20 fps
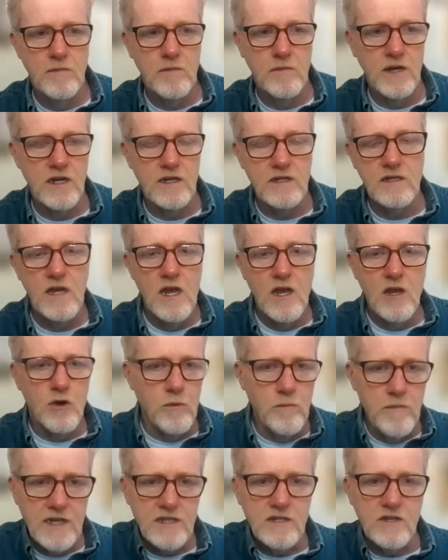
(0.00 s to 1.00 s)
because
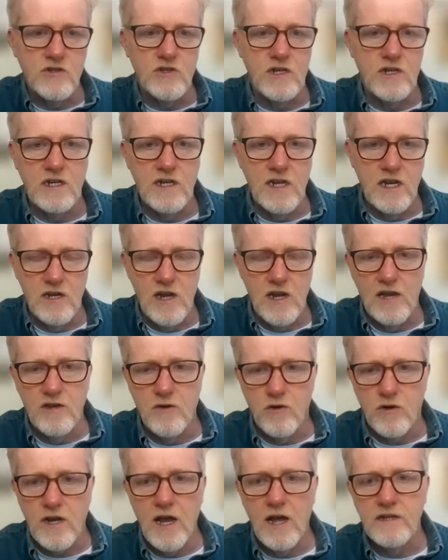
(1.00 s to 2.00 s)
your messaging and, and,
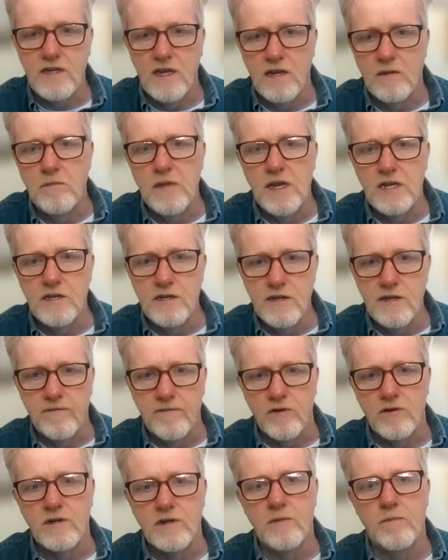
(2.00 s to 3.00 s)
your content may
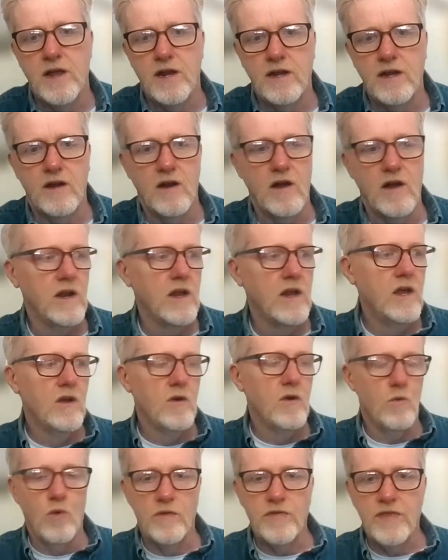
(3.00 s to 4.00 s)
differ depending on
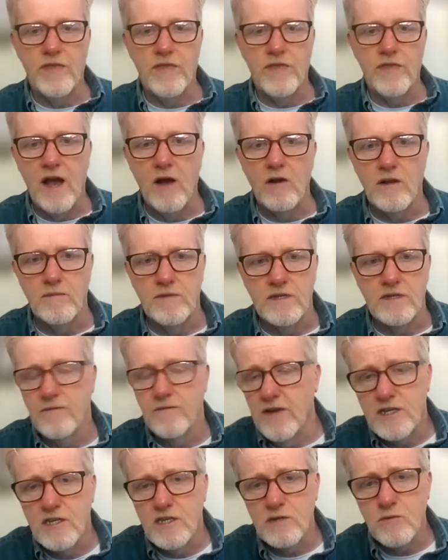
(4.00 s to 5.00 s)
what the outcome is
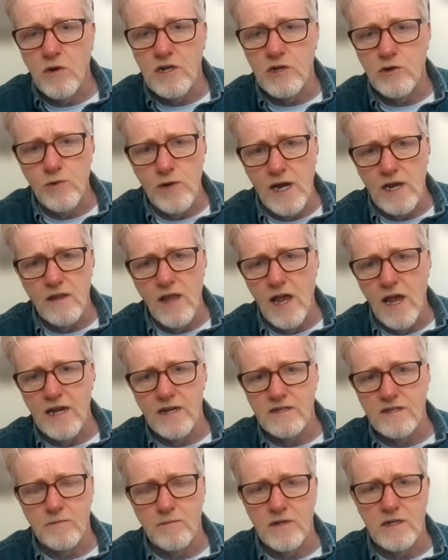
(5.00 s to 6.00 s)
if i just want to create
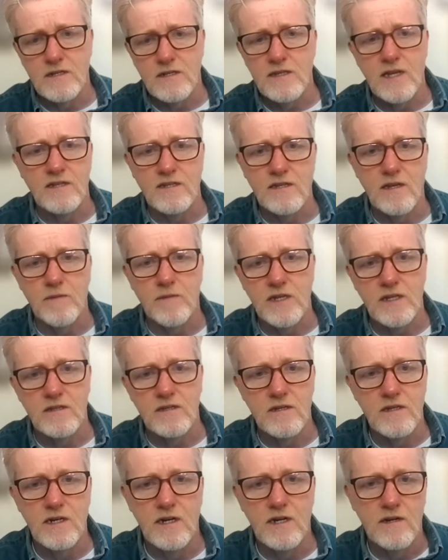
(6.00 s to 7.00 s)
likes i'm going to send something
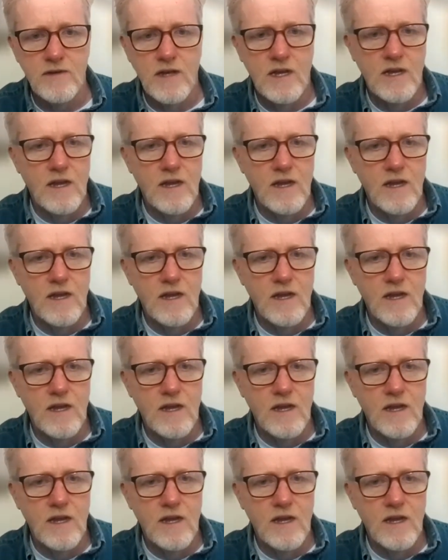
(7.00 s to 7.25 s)
you know